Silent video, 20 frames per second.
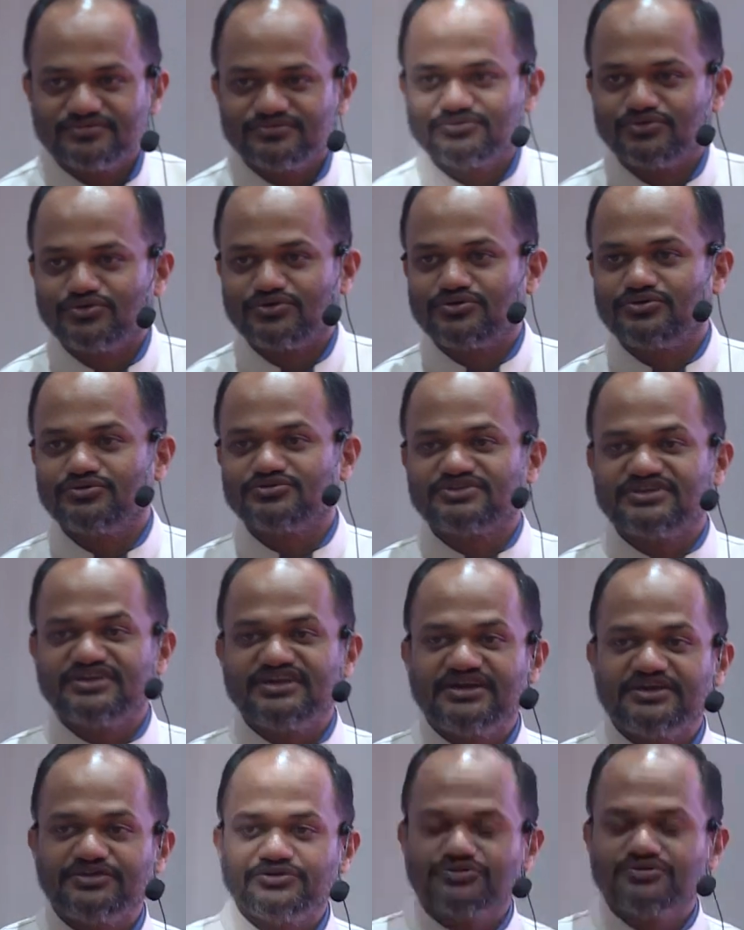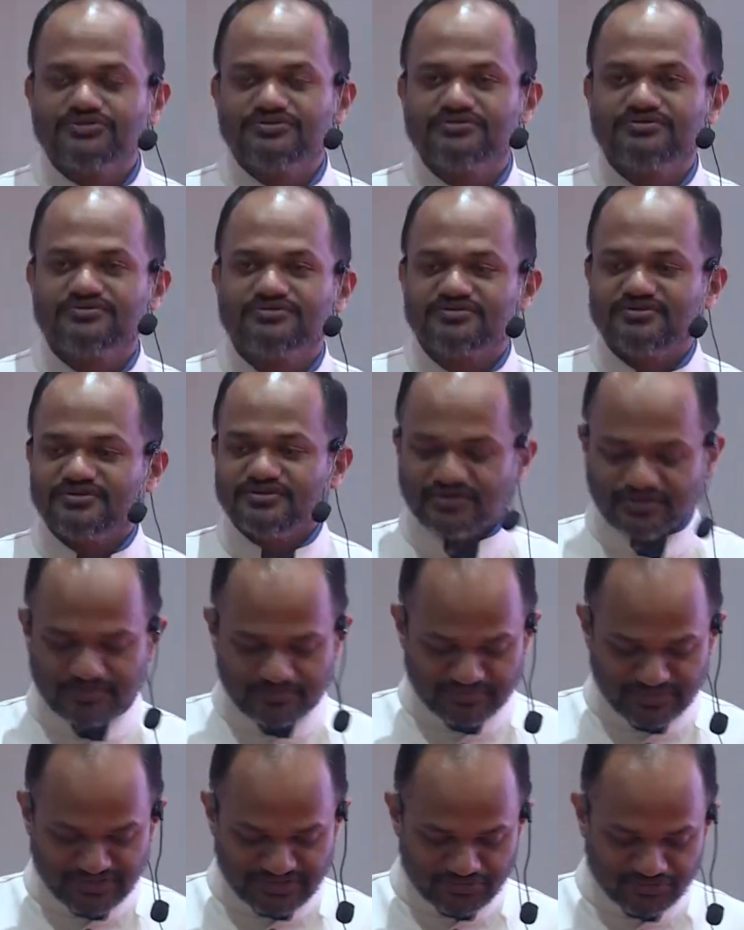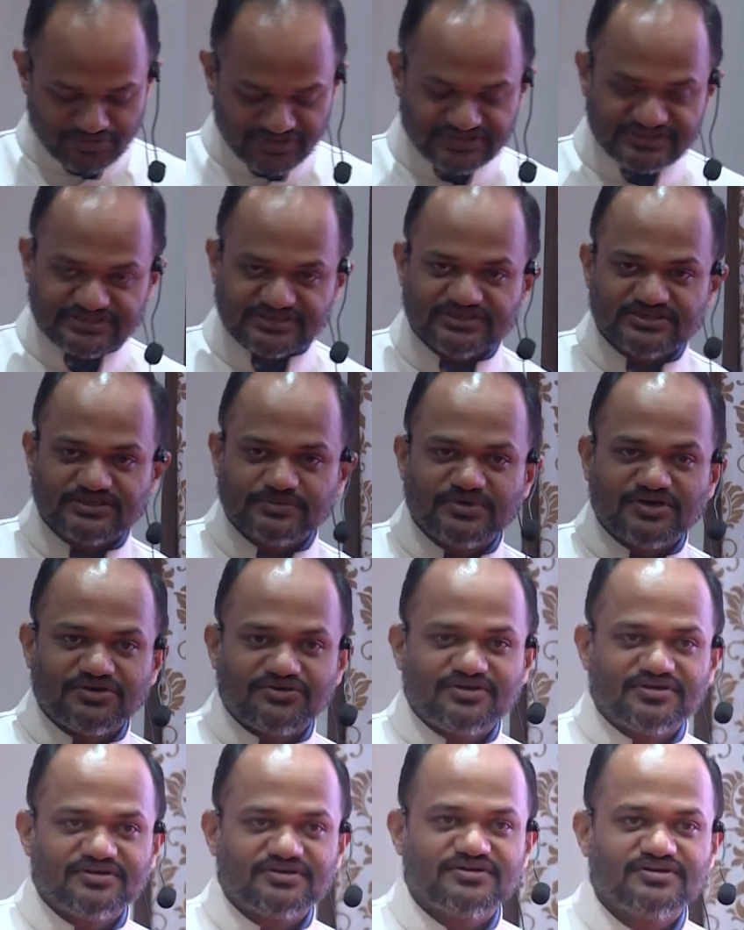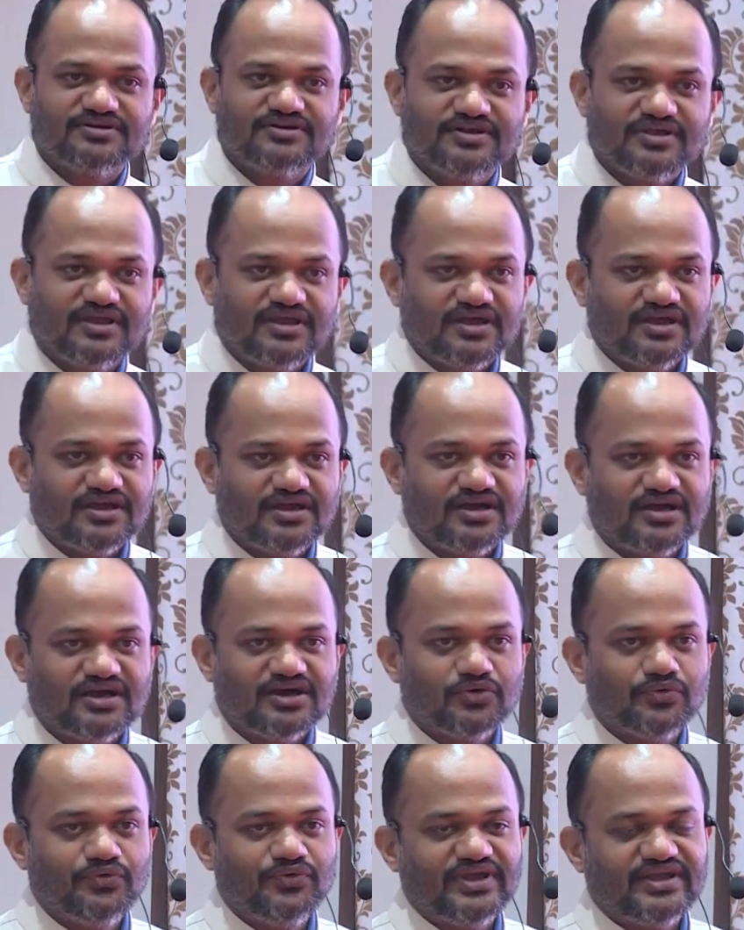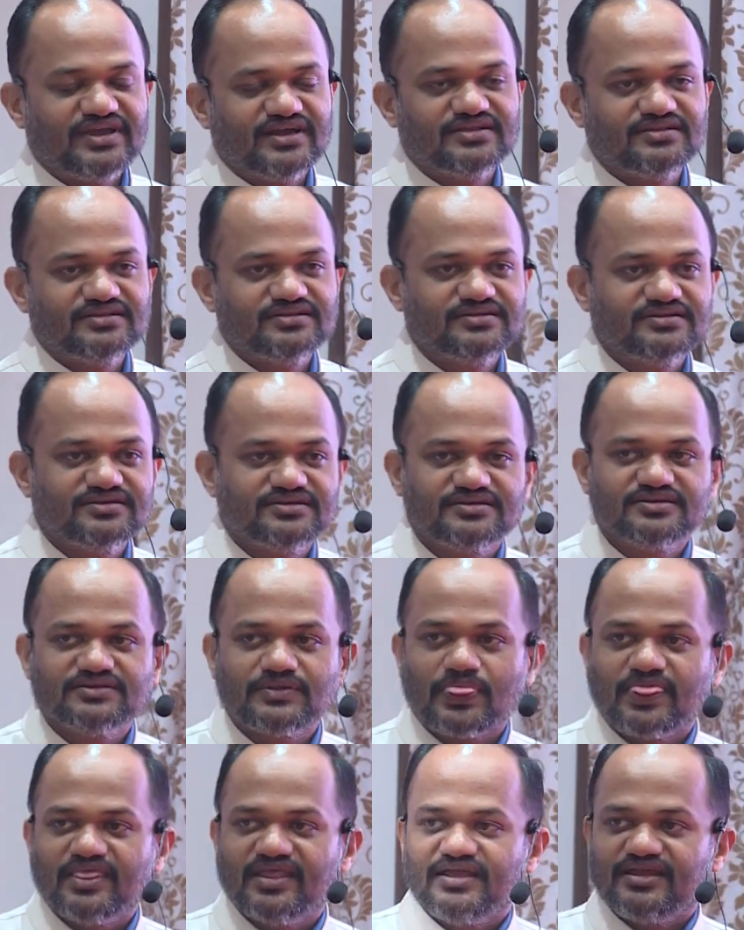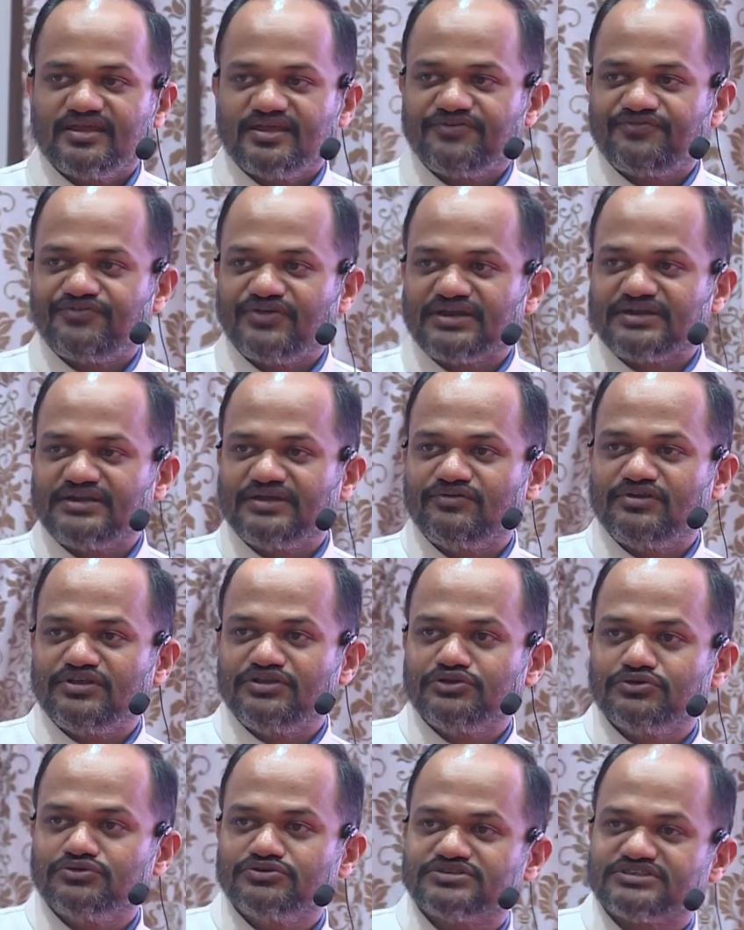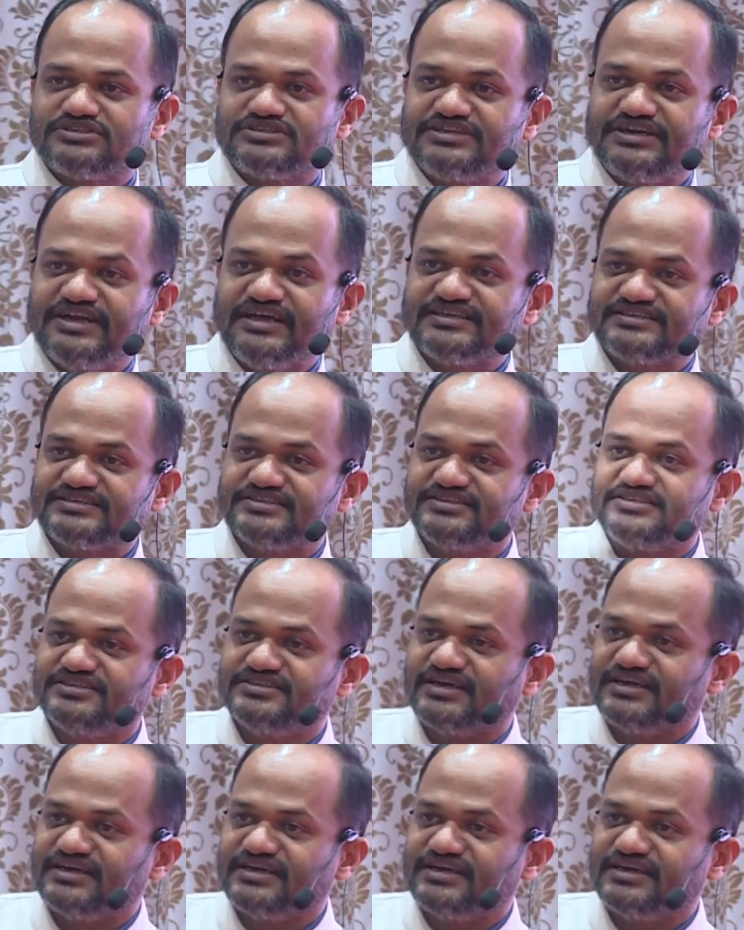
not to sedate you, but to discuss about how we can effectively use the sedation in